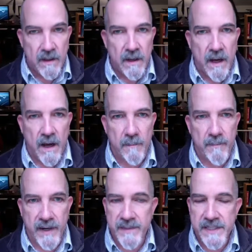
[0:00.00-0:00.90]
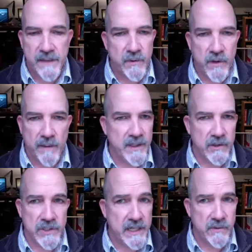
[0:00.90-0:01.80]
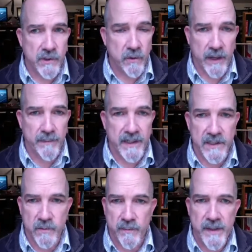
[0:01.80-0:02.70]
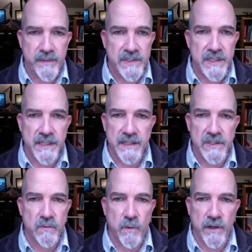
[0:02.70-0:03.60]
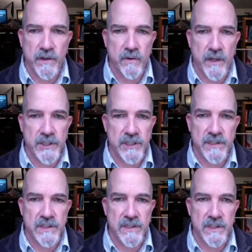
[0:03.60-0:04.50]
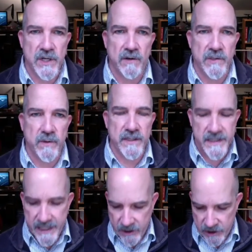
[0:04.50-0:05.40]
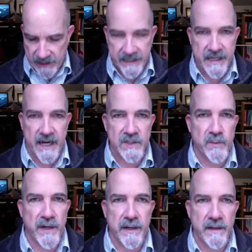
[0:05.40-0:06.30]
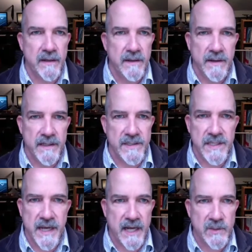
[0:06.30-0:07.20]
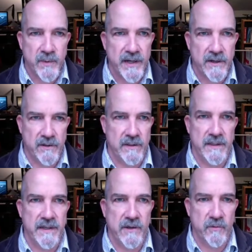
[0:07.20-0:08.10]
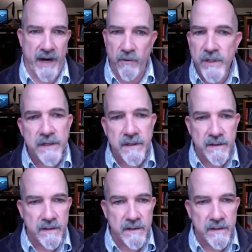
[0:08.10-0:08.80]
But I'm going to skip through a couple other slides real quick, because when people see this, one of their questions is always, well, isn't that just like the Osprey? And isn't the Osprey currently grounded?